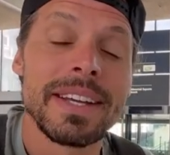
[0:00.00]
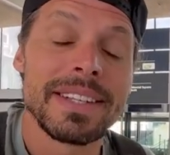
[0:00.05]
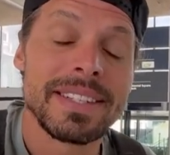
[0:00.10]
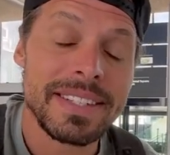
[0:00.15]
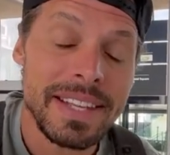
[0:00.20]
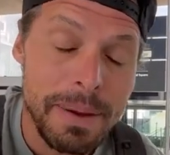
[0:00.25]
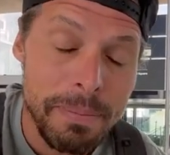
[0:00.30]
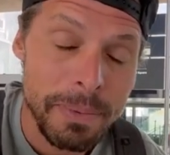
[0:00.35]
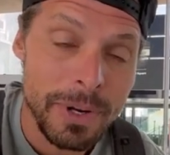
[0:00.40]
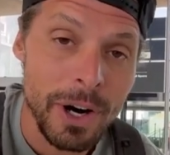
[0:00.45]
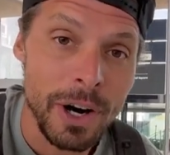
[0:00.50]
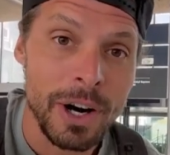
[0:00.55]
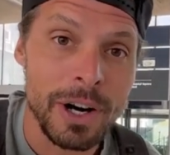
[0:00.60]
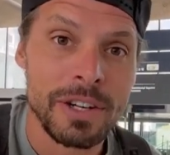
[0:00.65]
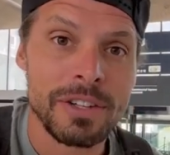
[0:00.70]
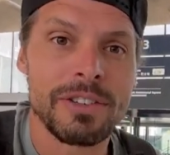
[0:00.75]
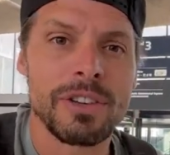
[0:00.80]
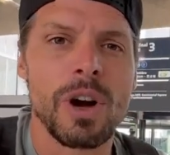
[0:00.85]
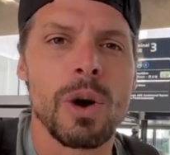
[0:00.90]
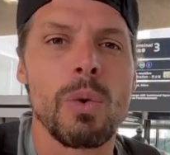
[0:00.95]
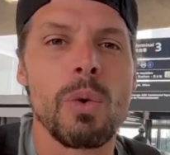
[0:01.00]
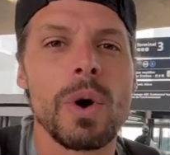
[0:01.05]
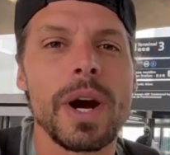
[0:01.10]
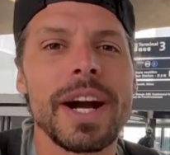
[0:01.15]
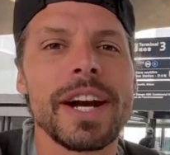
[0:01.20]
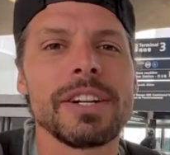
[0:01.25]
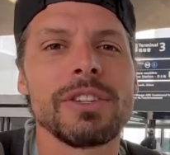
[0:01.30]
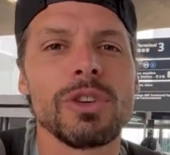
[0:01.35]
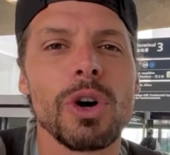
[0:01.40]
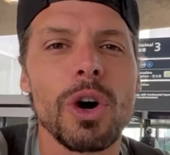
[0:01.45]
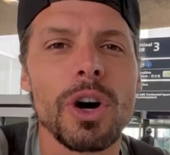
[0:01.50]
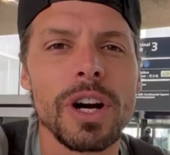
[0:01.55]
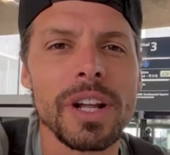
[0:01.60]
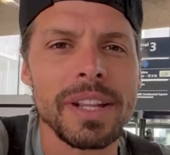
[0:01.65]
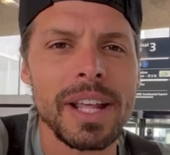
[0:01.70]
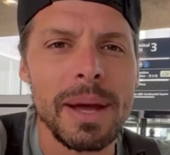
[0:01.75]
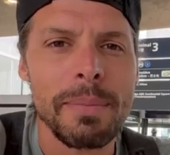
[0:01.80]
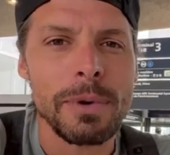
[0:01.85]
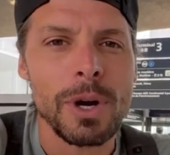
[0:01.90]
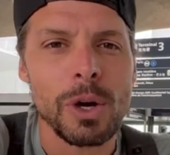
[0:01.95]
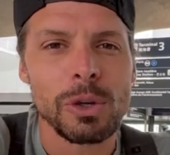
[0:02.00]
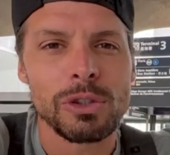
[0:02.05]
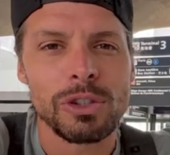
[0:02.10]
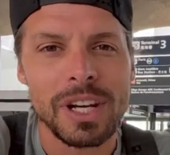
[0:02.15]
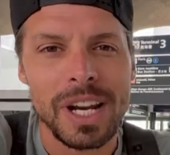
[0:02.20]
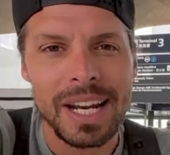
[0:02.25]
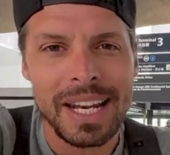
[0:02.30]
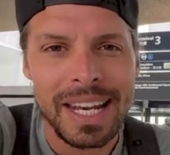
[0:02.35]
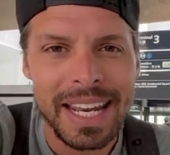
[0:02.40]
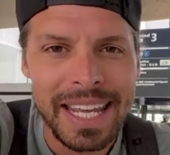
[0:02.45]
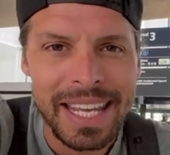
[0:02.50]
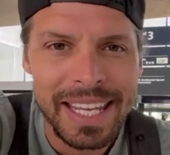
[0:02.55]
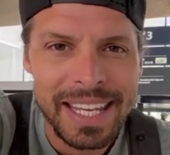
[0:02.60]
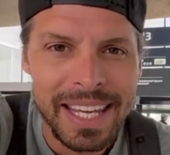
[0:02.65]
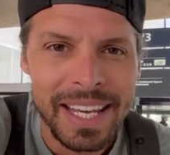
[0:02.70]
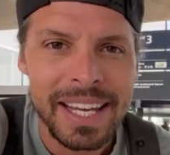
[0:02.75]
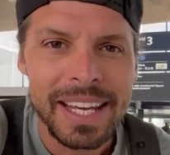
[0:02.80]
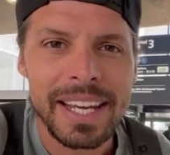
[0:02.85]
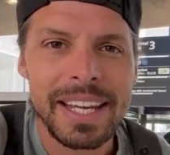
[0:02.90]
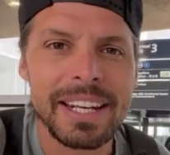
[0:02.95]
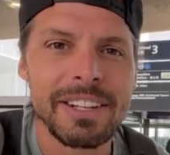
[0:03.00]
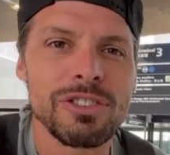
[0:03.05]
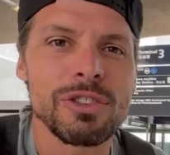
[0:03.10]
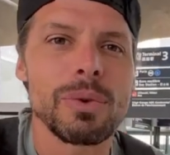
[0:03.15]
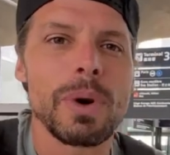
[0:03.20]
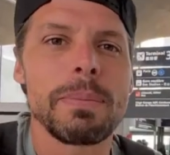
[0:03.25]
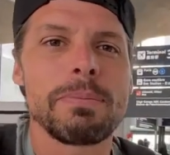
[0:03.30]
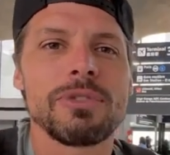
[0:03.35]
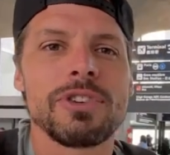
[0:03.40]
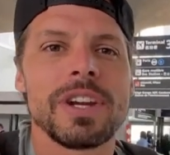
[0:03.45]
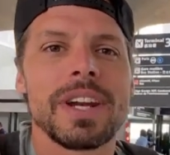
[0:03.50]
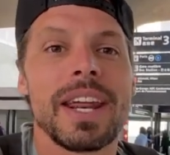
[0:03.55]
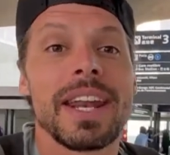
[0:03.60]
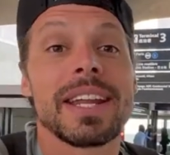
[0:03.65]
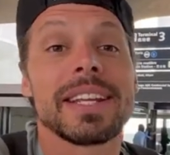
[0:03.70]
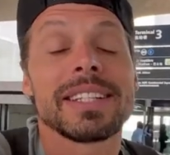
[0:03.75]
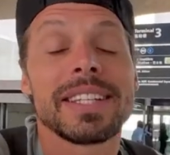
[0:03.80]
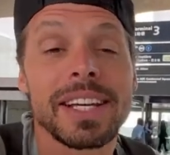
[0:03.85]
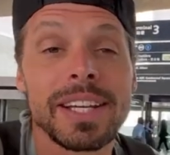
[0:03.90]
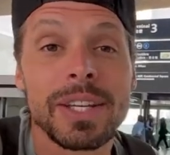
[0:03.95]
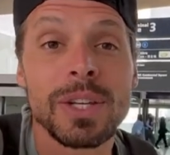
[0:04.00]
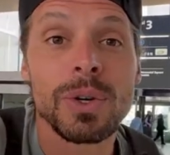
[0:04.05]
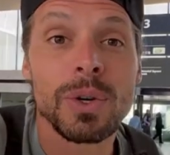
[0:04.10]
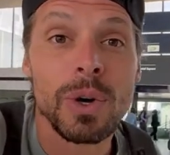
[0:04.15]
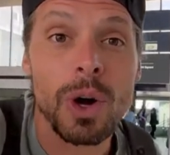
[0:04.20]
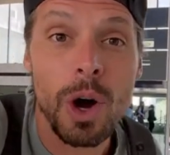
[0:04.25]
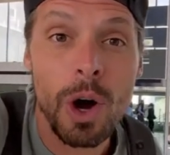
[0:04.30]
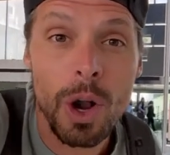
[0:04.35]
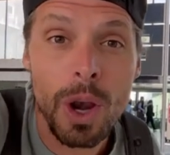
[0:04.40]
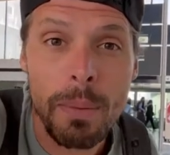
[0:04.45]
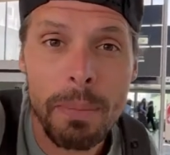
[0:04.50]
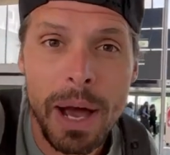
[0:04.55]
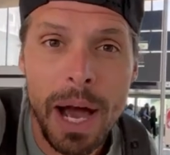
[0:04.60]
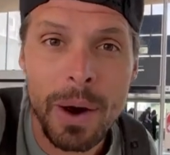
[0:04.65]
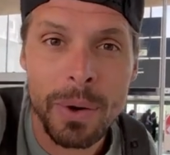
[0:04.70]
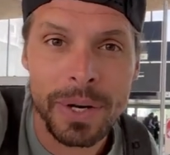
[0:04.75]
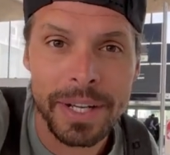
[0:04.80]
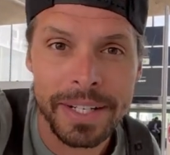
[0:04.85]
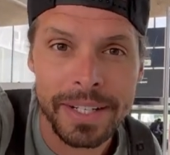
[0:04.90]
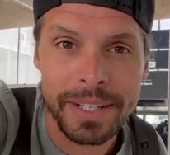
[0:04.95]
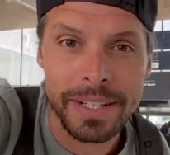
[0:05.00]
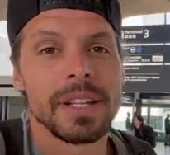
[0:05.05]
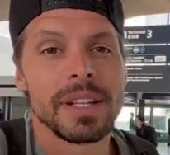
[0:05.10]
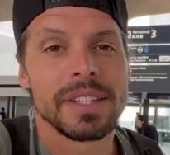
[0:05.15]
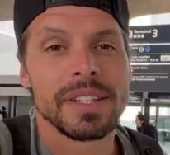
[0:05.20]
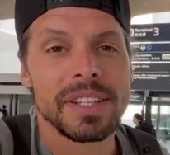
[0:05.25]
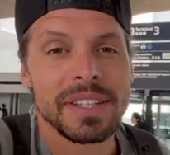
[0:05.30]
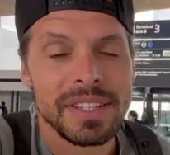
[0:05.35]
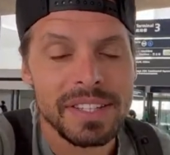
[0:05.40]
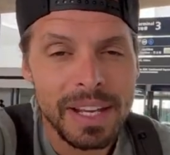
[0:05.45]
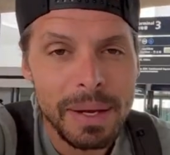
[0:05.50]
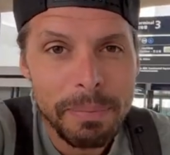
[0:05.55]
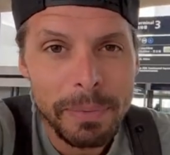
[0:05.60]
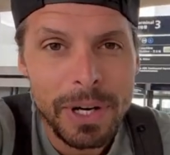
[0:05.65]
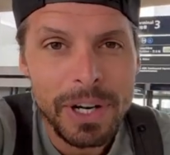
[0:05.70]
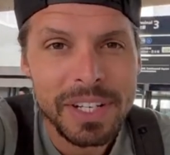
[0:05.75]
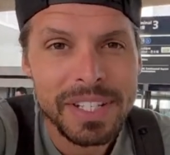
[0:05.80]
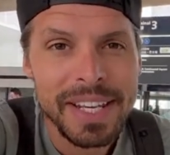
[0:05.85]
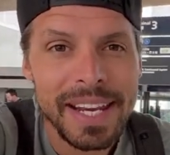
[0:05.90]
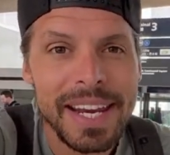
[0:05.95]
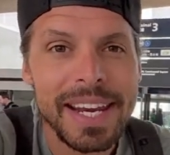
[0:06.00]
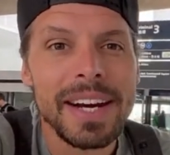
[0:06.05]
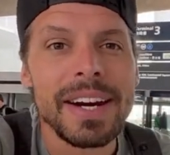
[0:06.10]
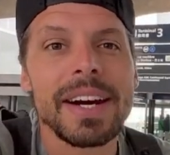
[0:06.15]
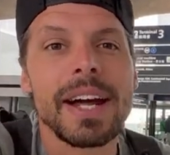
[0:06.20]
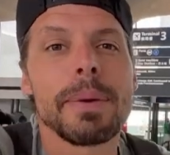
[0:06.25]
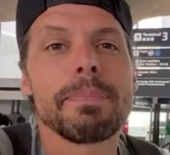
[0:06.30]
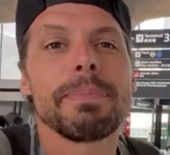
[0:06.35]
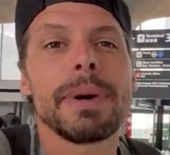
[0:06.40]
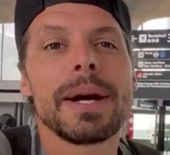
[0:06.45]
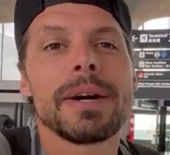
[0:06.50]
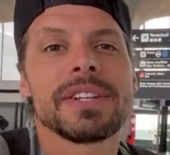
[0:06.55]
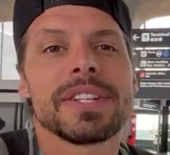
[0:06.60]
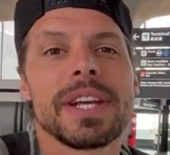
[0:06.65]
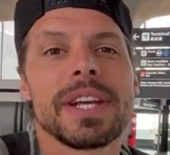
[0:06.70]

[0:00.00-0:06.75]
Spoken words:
SIM card. So where to order them? Go to the link in description and I'll tell you all about it. The SIM cards here at Paris